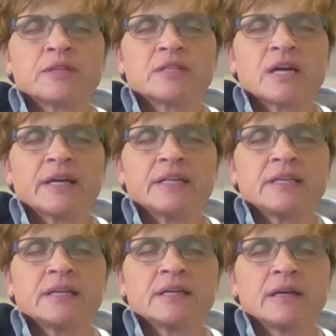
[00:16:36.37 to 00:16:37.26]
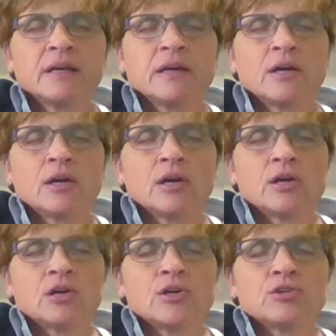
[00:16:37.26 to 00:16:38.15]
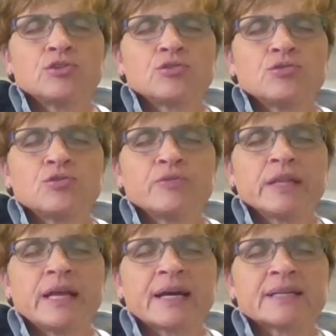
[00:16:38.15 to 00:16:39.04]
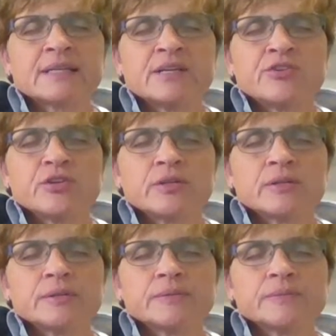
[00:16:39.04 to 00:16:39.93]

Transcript: tightening to the relaxation.